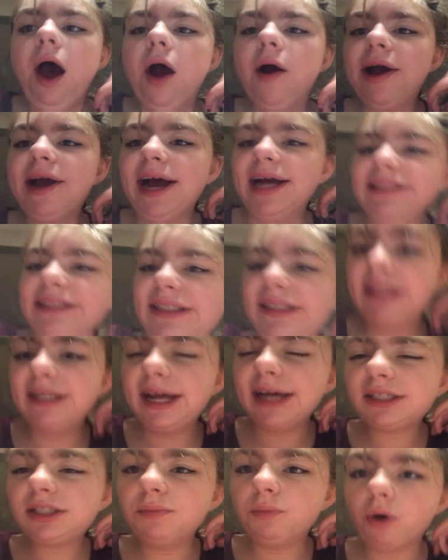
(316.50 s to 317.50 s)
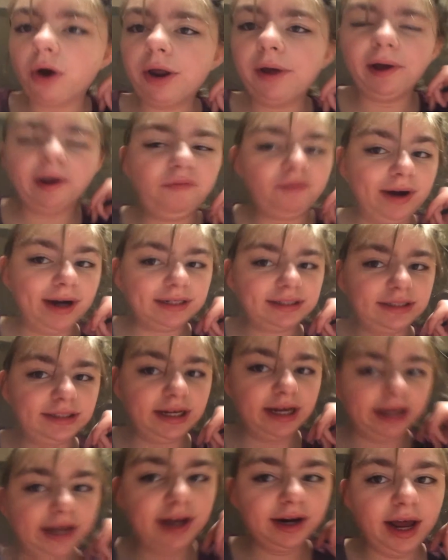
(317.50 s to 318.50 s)
All right, guys, it's the next morning. I forgot to
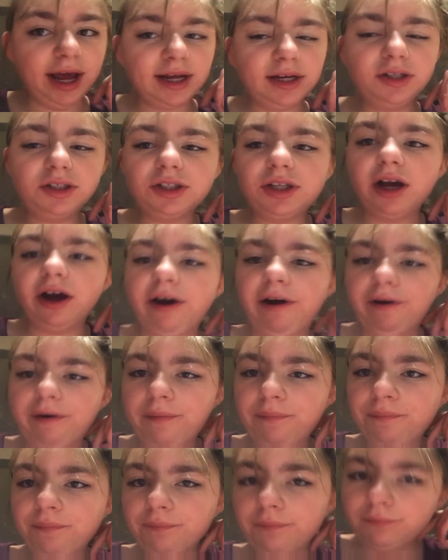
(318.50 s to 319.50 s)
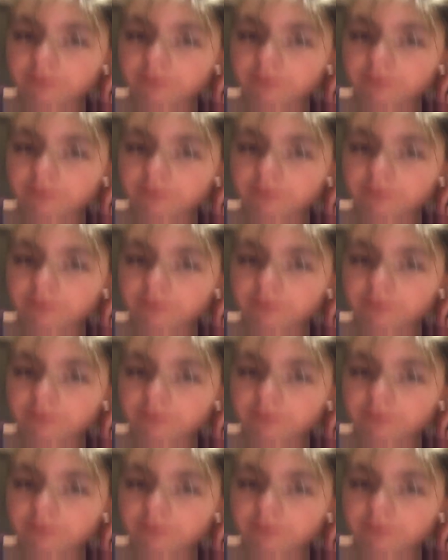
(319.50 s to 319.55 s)
say goodnight, so...